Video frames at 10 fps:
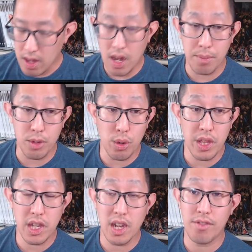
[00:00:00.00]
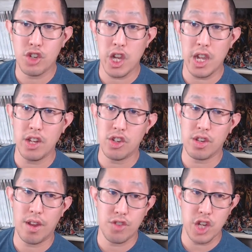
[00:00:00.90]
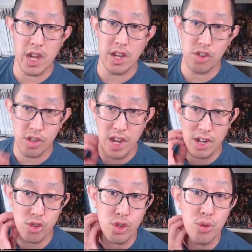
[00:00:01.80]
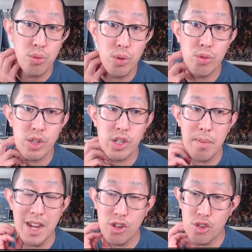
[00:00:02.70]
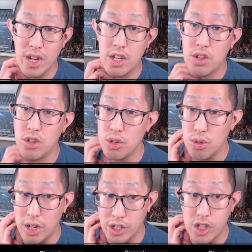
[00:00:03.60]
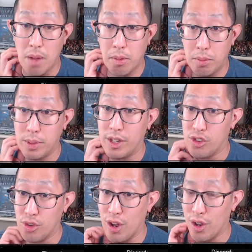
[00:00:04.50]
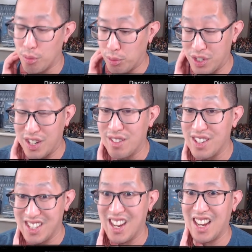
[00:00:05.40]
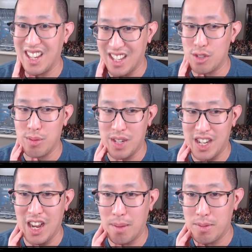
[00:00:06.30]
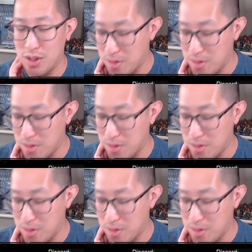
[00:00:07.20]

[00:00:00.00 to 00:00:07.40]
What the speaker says: The only thing I've changed is I've changed the extra 2 wounds commander trait to Unstoppable Destroyer, and we'll see what shenanigans we can get up to.